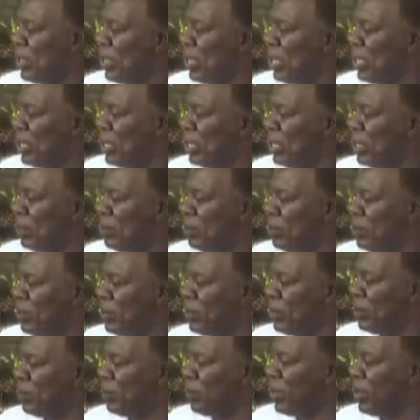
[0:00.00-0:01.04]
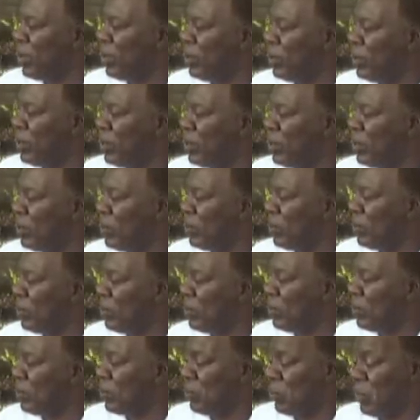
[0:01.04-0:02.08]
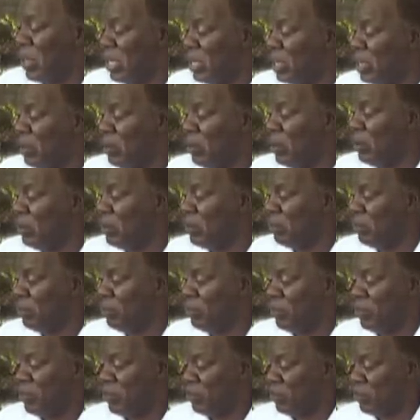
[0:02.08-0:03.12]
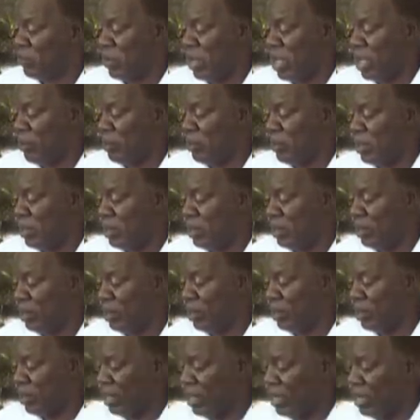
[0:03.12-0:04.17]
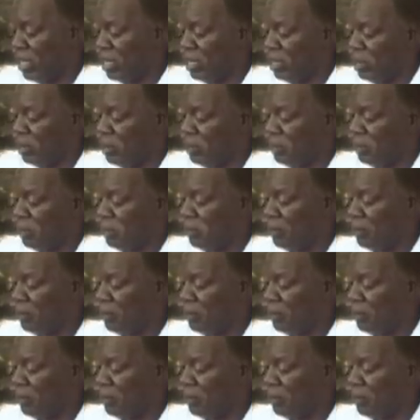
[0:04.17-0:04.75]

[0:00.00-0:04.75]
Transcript: and Mr. Parry quickly scribed a letter.